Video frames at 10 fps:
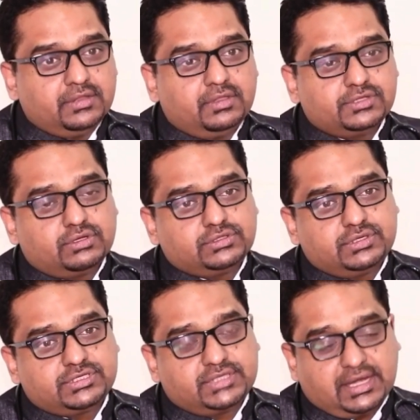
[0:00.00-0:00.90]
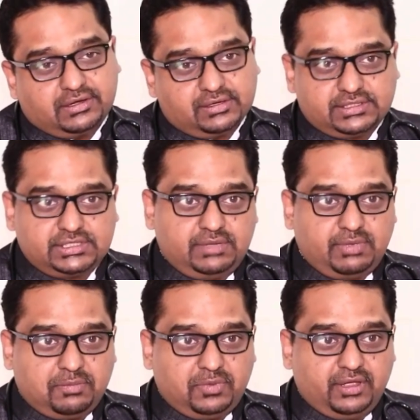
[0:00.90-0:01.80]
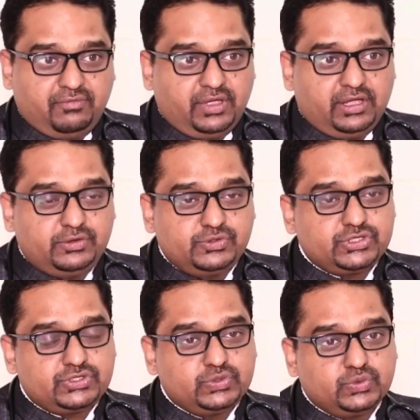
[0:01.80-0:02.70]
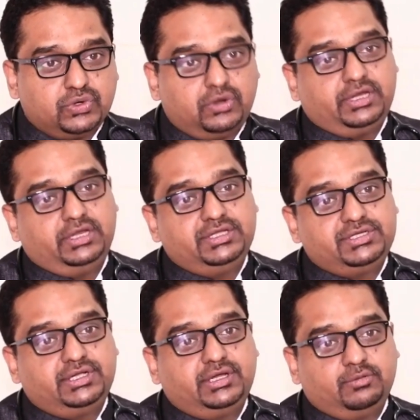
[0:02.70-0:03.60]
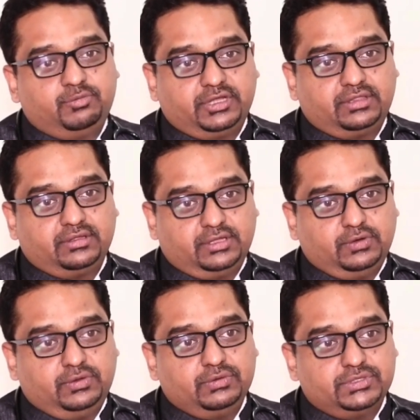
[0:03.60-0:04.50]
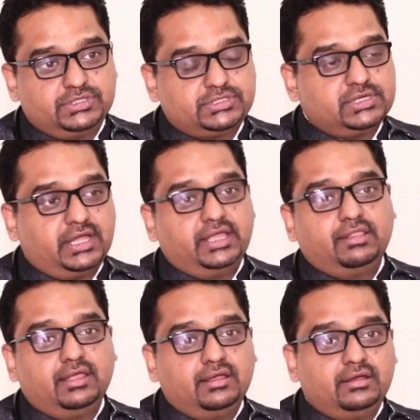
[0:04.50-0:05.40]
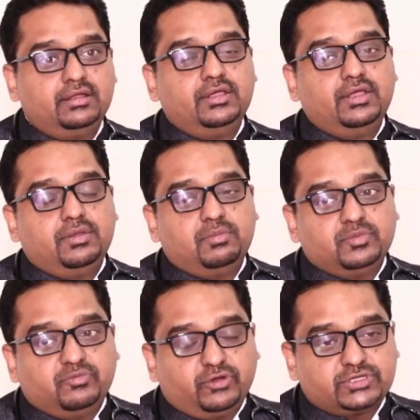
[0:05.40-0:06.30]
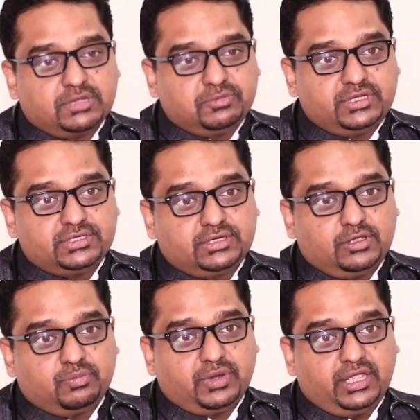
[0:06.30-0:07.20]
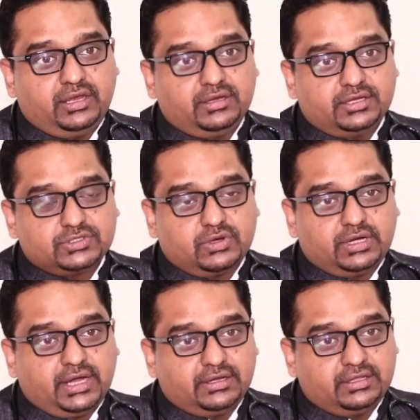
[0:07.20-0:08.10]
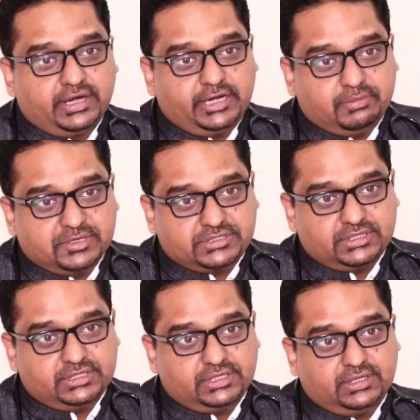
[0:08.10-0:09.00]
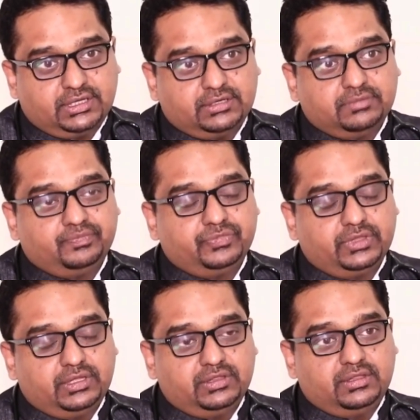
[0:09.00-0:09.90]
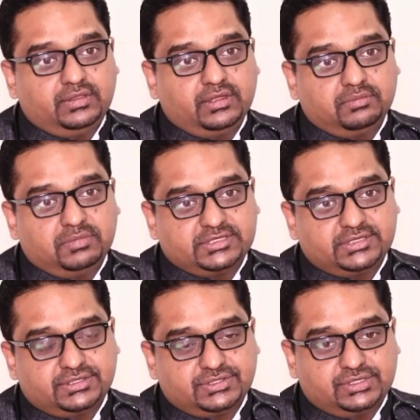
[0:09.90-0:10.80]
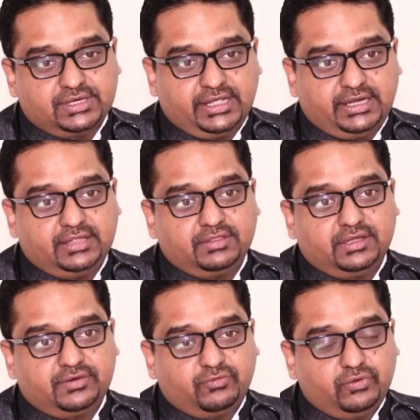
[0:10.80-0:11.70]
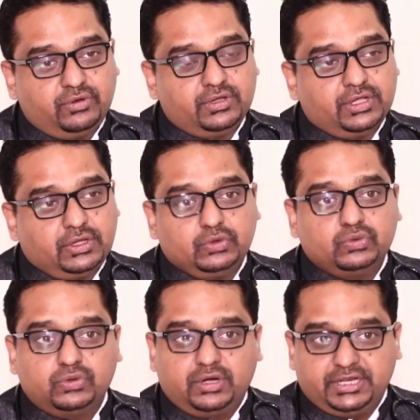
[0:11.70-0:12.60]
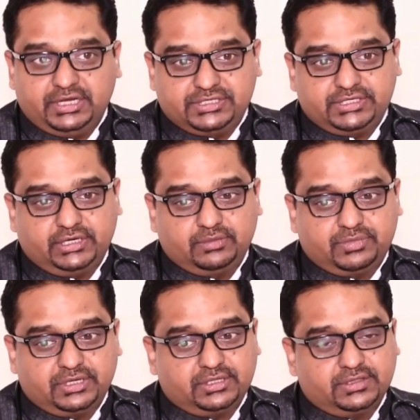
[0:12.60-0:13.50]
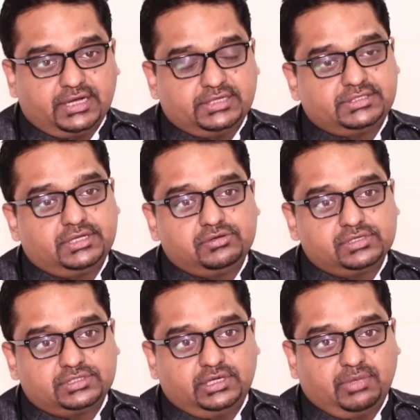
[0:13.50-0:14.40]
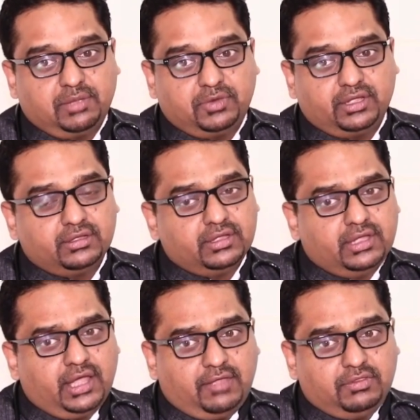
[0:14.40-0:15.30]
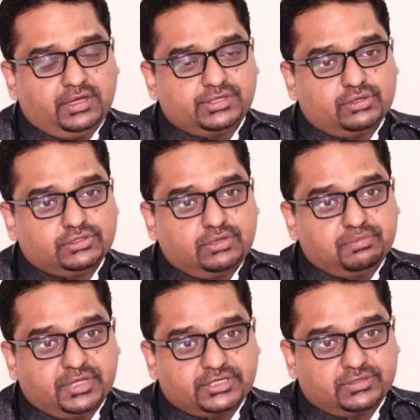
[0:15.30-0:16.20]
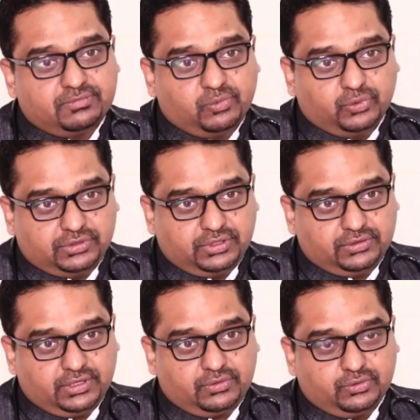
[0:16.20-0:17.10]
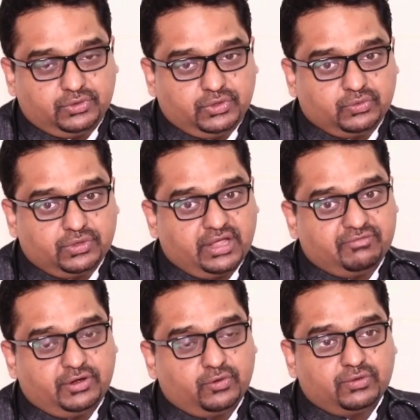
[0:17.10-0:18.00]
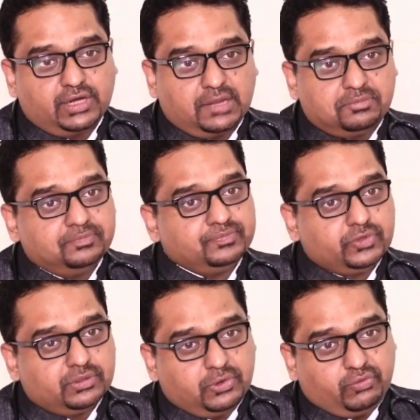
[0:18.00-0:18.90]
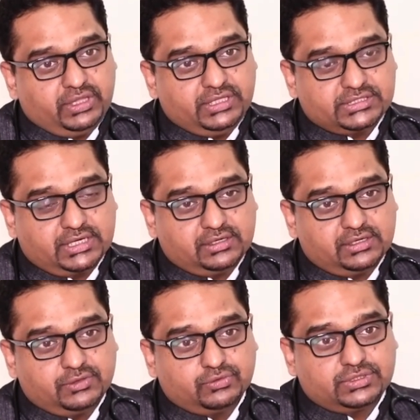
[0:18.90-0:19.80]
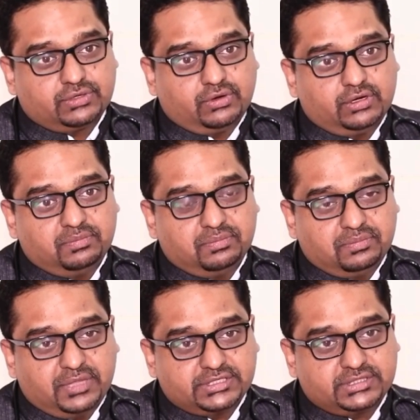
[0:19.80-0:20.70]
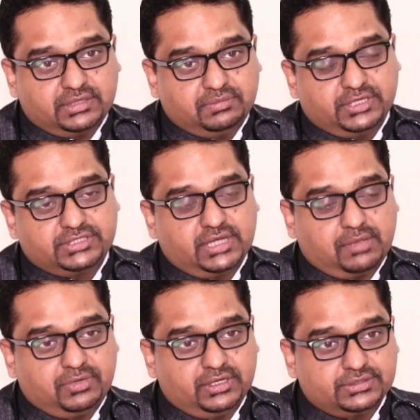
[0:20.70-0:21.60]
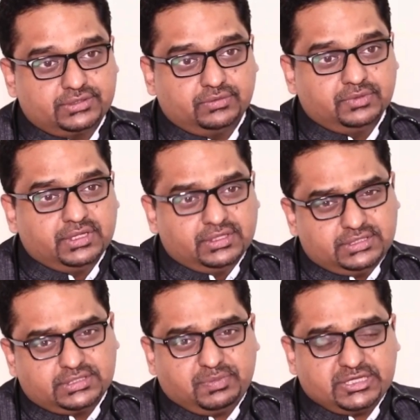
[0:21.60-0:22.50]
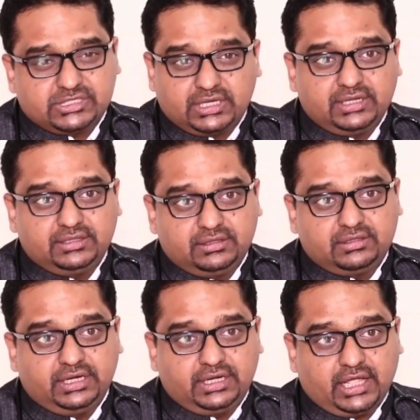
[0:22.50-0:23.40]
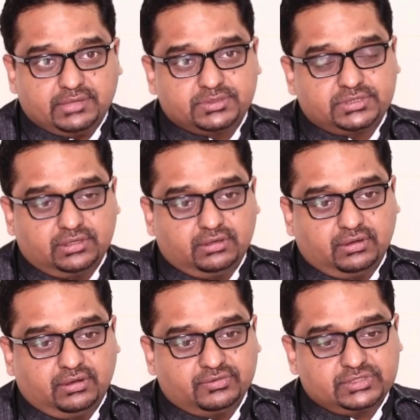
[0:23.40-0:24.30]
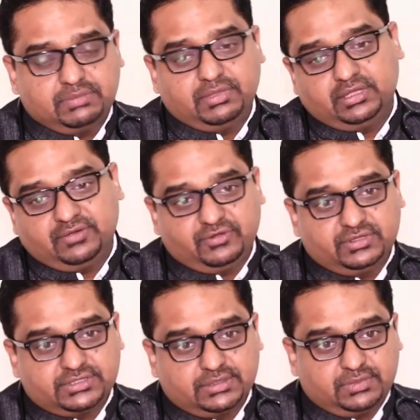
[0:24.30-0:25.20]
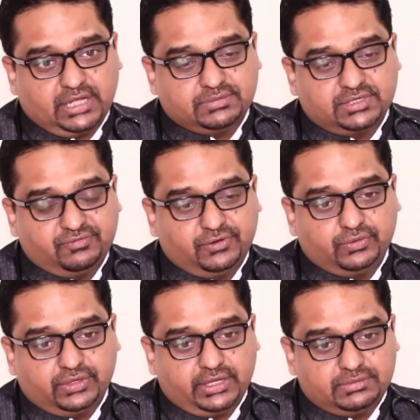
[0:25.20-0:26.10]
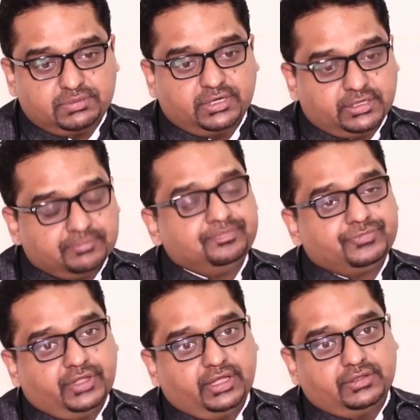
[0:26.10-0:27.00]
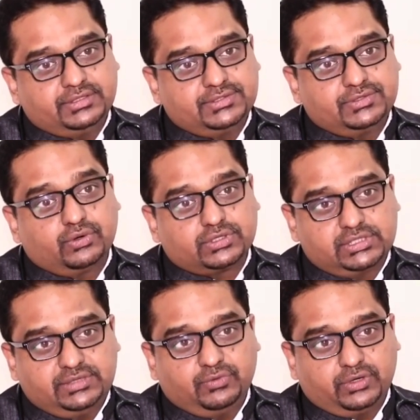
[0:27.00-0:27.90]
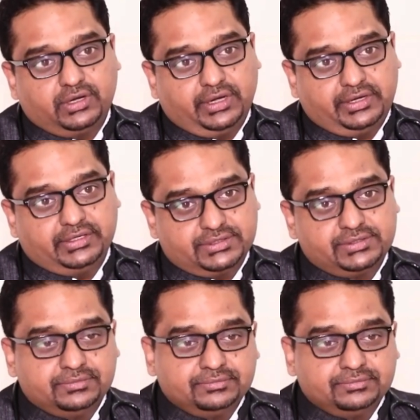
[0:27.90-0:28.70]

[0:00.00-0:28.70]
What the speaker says: There's also a central sleep apnea where you just do not initiate a breath. You are just lying there. For some reason, your brain does not get the right message, and then the message is delayed, and therefore you do not initiate a breath, and that is central sleep apnea. And there is also a mix of both. You could have an overlap between the central, and those are called mixed apnea. So these are basically the three types of sleep, and there are further subtypes and phenotypes, but yeah, this is grossly what it is.